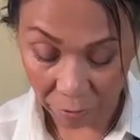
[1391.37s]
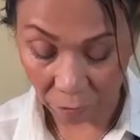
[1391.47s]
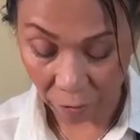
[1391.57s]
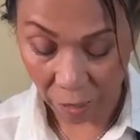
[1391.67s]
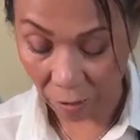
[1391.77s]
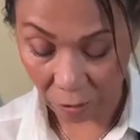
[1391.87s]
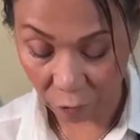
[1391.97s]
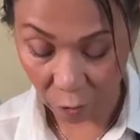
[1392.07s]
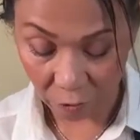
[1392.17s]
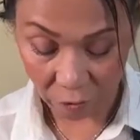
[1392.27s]
my pan
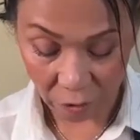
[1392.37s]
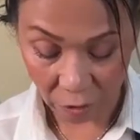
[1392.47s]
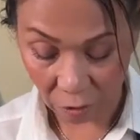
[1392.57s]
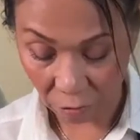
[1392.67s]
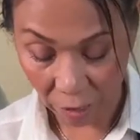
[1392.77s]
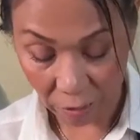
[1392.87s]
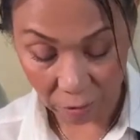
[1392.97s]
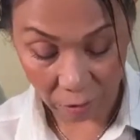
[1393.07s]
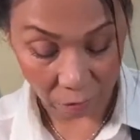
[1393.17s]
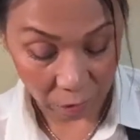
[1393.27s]
is full of sticky
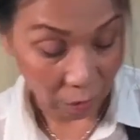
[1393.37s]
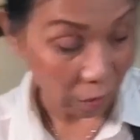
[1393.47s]
rice now.